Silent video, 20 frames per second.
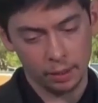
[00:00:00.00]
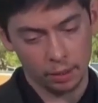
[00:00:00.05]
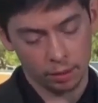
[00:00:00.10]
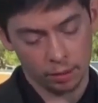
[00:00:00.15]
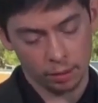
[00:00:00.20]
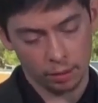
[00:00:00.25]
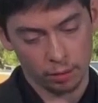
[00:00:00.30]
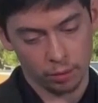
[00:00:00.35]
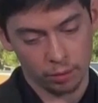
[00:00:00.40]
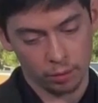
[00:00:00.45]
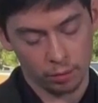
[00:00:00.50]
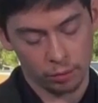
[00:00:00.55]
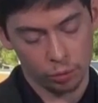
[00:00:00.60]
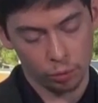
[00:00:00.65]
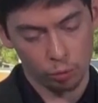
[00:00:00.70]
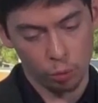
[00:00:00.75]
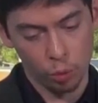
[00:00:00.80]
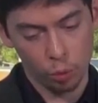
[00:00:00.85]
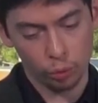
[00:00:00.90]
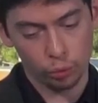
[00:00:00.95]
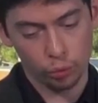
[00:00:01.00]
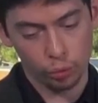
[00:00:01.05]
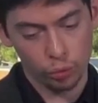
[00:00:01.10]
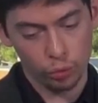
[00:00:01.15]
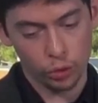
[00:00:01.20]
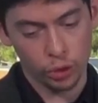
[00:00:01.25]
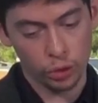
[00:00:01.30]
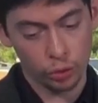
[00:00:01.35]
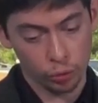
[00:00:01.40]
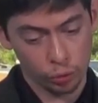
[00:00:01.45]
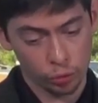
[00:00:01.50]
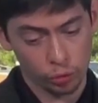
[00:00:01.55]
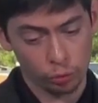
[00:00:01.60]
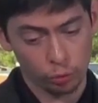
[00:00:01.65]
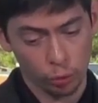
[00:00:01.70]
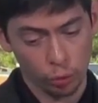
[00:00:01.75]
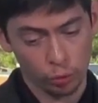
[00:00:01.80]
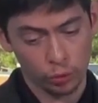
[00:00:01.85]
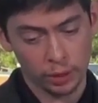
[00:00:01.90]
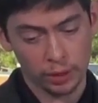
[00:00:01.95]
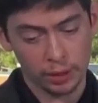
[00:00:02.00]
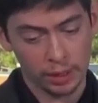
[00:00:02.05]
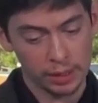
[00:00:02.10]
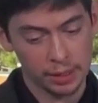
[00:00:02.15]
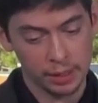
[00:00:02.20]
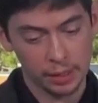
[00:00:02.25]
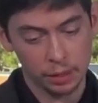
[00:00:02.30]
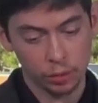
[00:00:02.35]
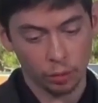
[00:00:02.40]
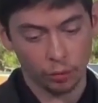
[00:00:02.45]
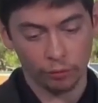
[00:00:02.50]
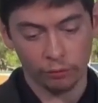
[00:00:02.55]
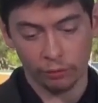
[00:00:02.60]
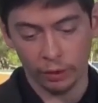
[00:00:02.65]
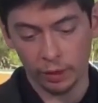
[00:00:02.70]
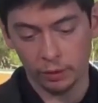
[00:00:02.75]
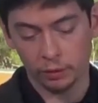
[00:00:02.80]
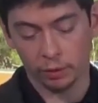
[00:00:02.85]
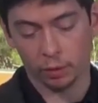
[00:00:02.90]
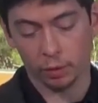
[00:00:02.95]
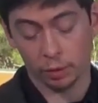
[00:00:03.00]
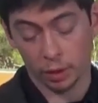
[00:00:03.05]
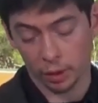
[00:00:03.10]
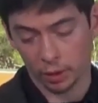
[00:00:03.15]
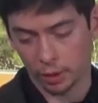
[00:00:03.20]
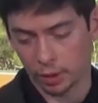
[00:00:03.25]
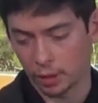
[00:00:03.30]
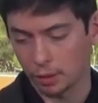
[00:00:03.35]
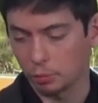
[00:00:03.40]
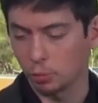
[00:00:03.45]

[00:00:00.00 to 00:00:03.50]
Let's say it's a theory of what exists in its popularized version.